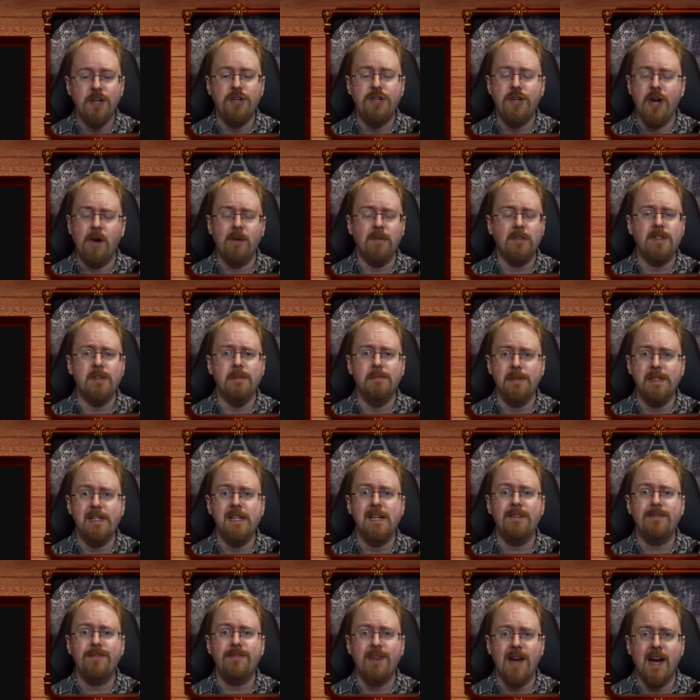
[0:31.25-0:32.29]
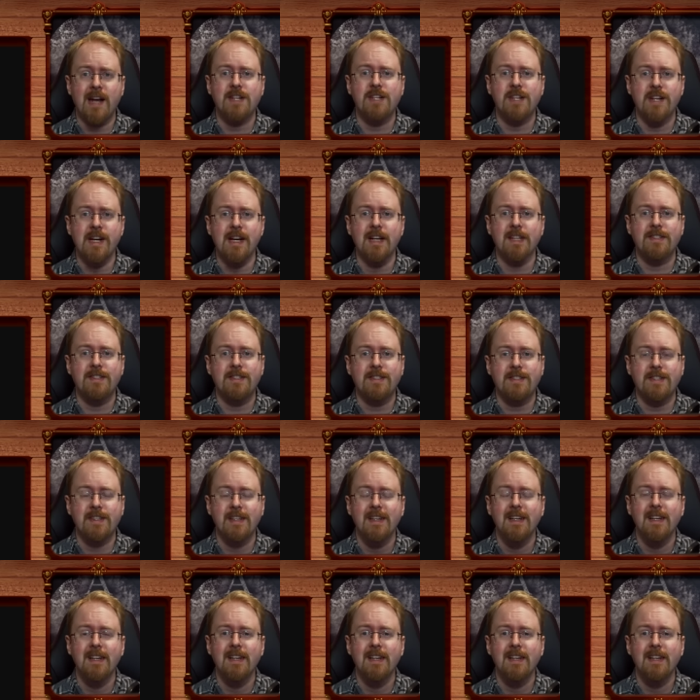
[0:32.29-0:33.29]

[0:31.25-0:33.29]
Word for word: don't be a fascist.